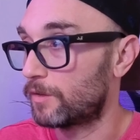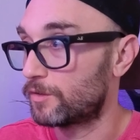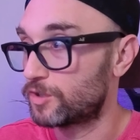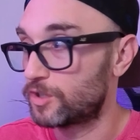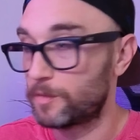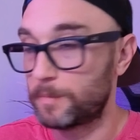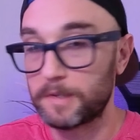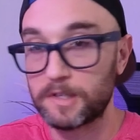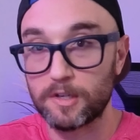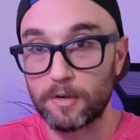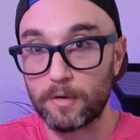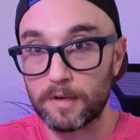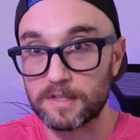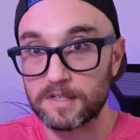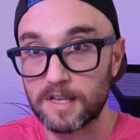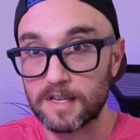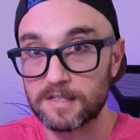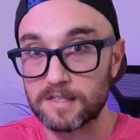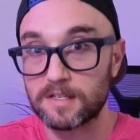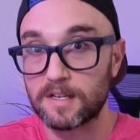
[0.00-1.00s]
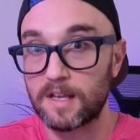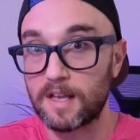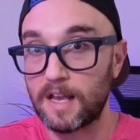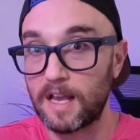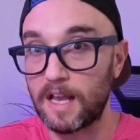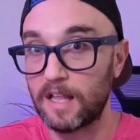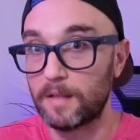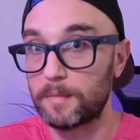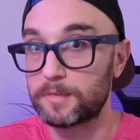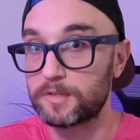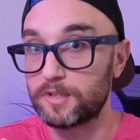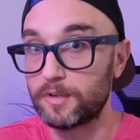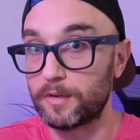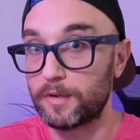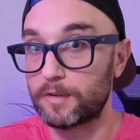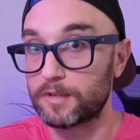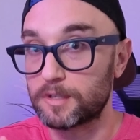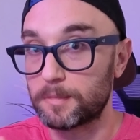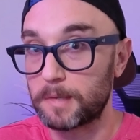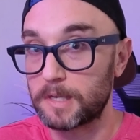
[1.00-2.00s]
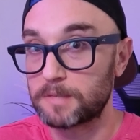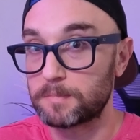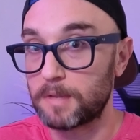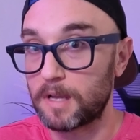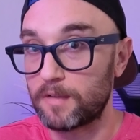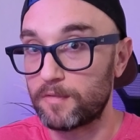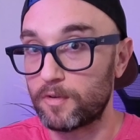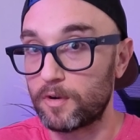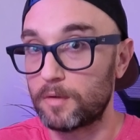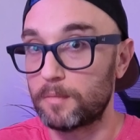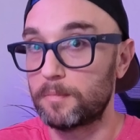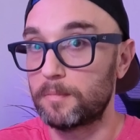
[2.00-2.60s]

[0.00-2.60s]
GPT-OSS, LM Studio is the best platform.